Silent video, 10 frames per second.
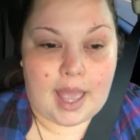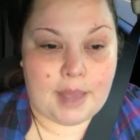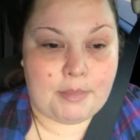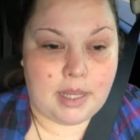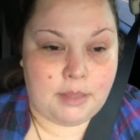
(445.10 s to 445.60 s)

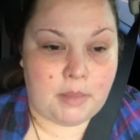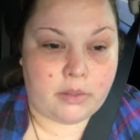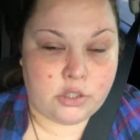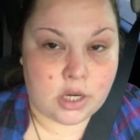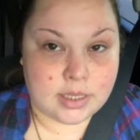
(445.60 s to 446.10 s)
at my email
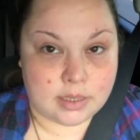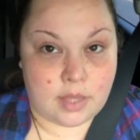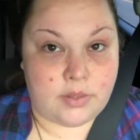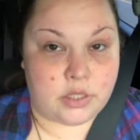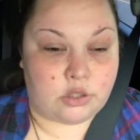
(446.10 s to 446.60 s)
address in
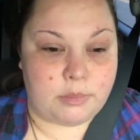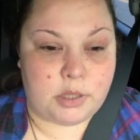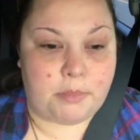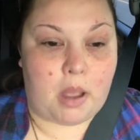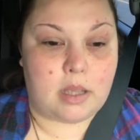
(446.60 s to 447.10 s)
the
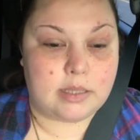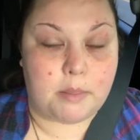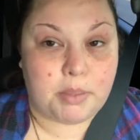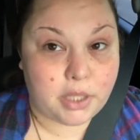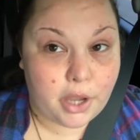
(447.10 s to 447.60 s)
description box
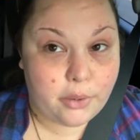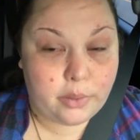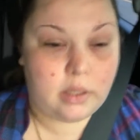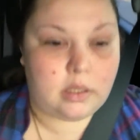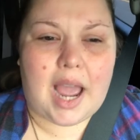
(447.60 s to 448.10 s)
below.
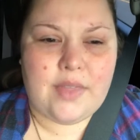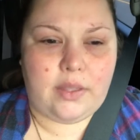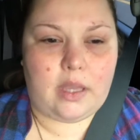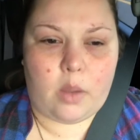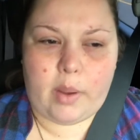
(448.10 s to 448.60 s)
I
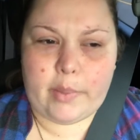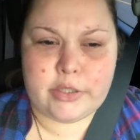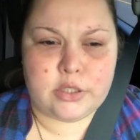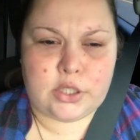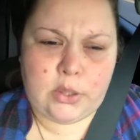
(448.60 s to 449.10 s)
think a Weight
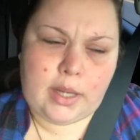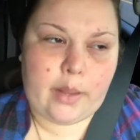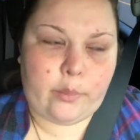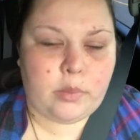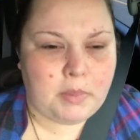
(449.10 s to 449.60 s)
Watchers Q&A
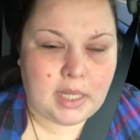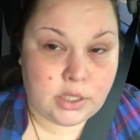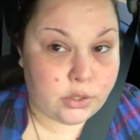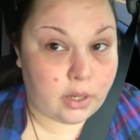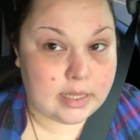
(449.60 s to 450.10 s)
would be
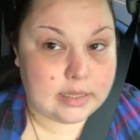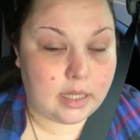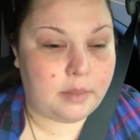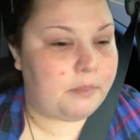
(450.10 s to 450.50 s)
interesting.